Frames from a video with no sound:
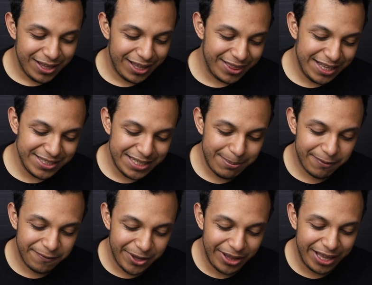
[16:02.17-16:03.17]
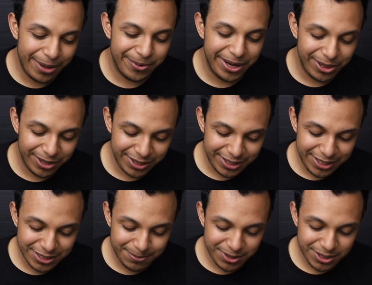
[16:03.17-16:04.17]
Like, that's the type of feel I get when I look at
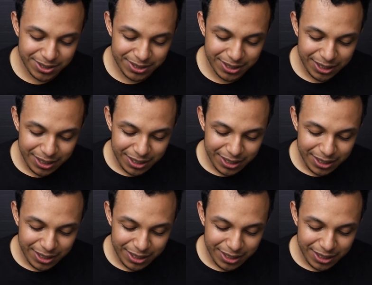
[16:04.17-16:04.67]
these images.